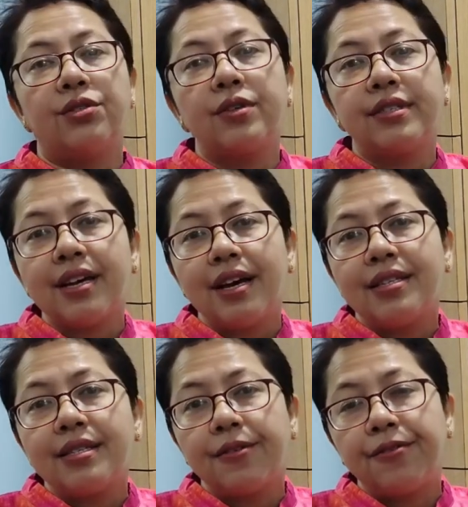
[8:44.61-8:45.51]
So
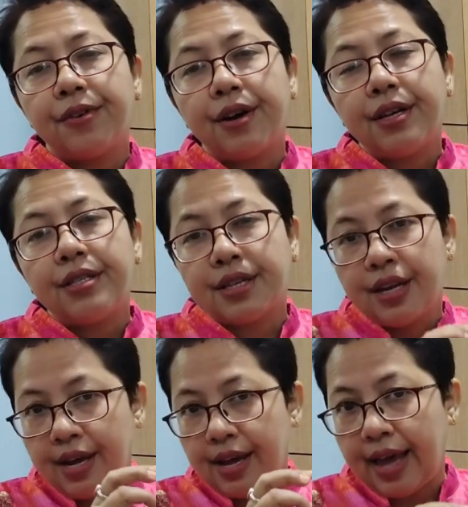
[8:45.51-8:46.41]
just the first
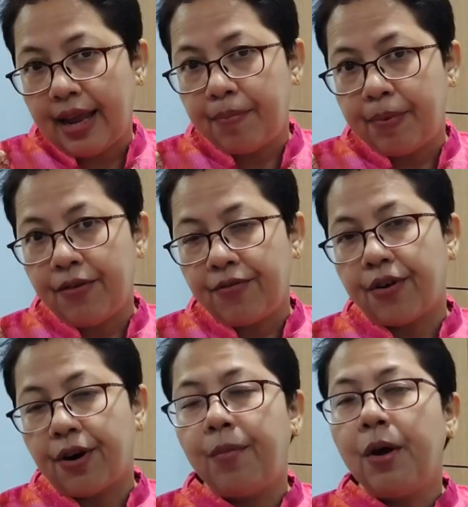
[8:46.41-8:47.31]
helping
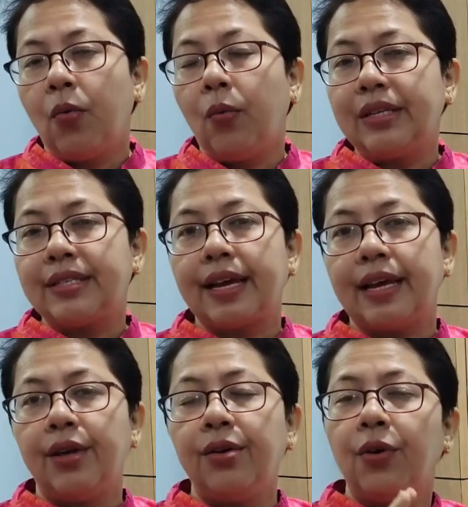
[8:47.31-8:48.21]
verb will
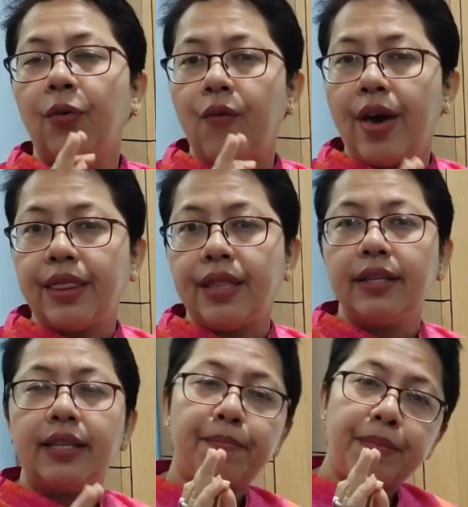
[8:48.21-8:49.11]
tell you
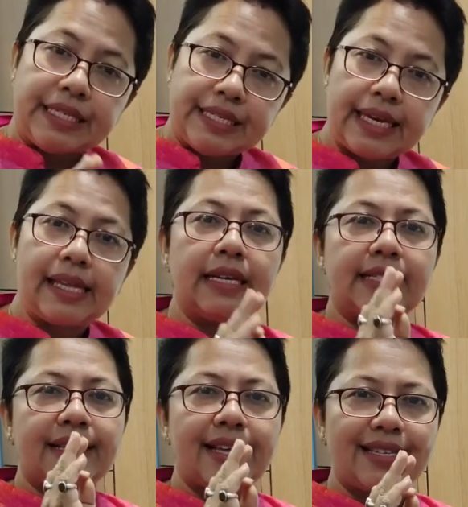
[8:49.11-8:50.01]
whether that particular
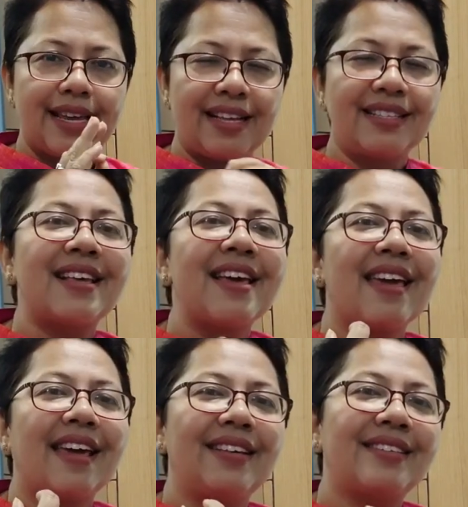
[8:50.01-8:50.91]
sentence
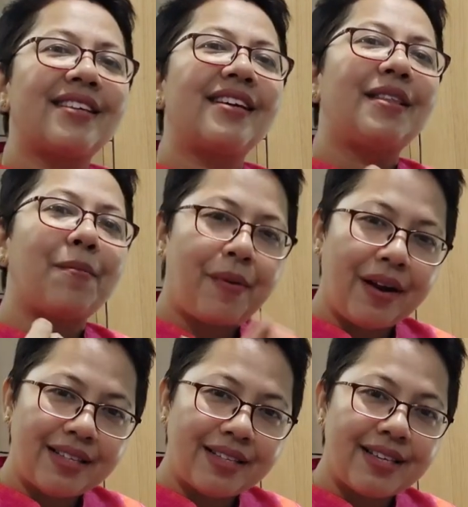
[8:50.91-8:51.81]
is in the
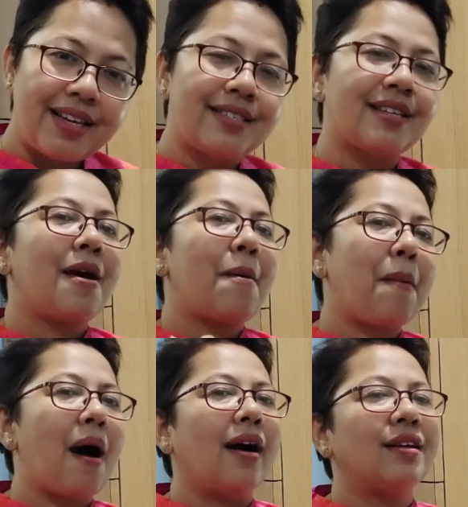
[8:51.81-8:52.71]
present,
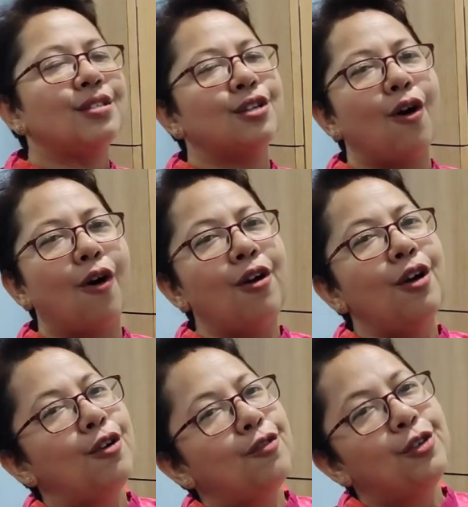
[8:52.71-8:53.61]
past,
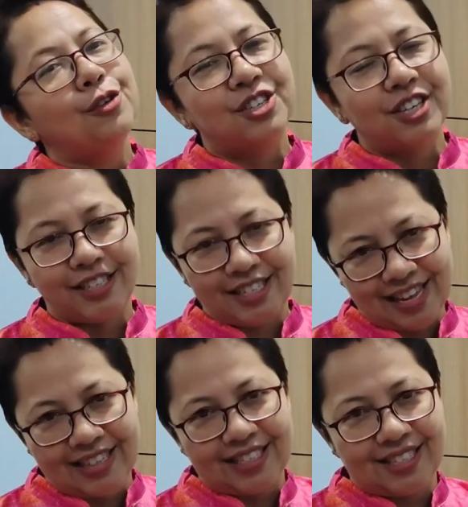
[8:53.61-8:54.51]
or future
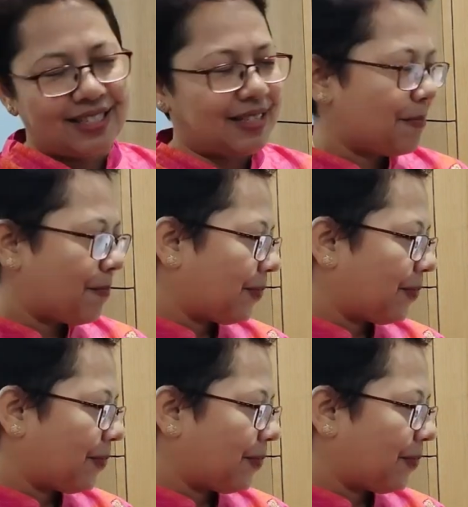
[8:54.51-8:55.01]
tense.